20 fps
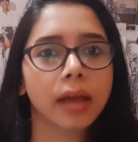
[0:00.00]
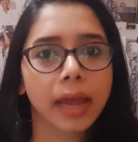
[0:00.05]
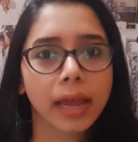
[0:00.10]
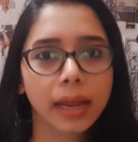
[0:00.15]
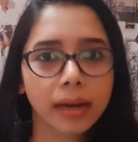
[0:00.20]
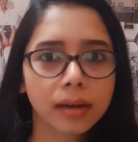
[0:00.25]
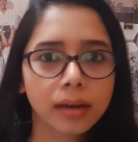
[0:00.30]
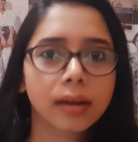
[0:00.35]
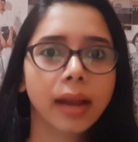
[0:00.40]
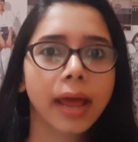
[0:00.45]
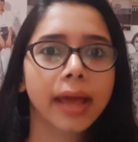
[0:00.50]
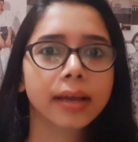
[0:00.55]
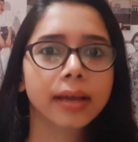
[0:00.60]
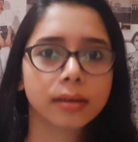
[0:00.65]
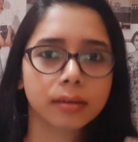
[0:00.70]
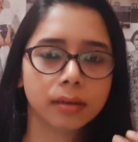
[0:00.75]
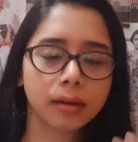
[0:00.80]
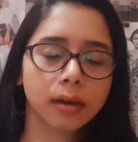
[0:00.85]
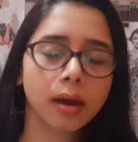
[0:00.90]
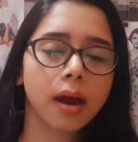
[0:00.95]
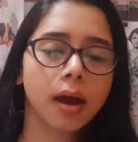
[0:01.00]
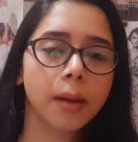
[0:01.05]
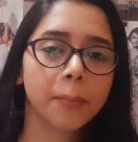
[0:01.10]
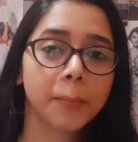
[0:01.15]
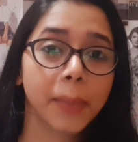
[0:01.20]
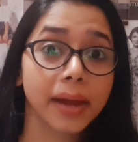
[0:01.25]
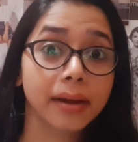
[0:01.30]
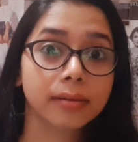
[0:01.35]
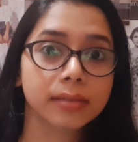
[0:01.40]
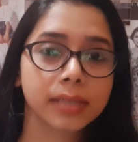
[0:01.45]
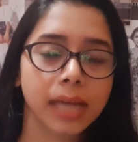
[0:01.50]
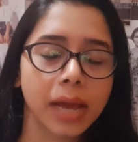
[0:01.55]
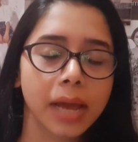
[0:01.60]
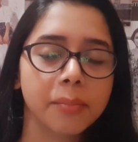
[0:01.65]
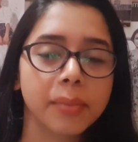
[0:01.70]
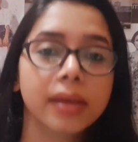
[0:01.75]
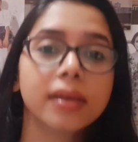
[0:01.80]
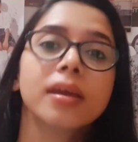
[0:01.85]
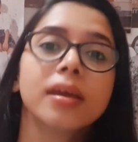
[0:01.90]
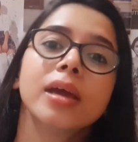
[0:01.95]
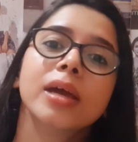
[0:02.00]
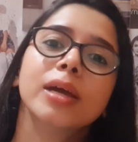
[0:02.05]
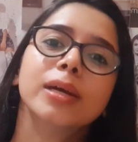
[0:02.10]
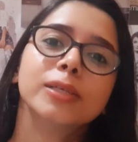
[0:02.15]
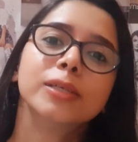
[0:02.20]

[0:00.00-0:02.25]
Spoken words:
in like a better timing.